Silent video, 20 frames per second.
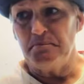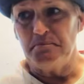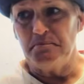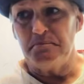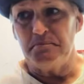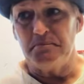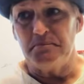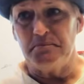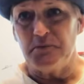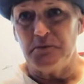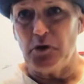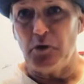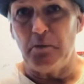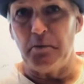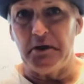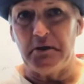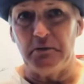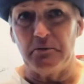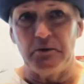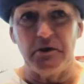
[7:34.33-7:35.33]

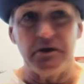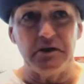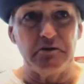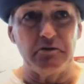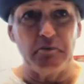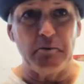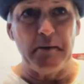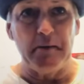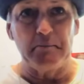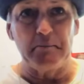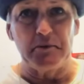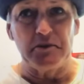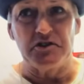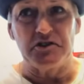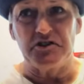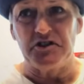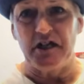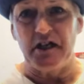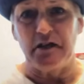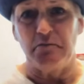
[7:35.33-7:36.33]
Nobody really remembers
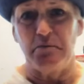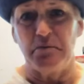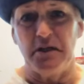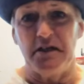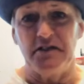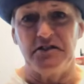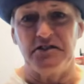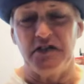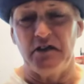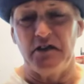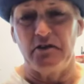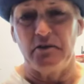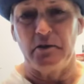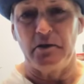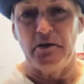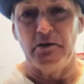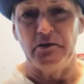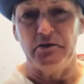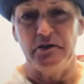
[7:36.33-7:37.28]
second place down the road.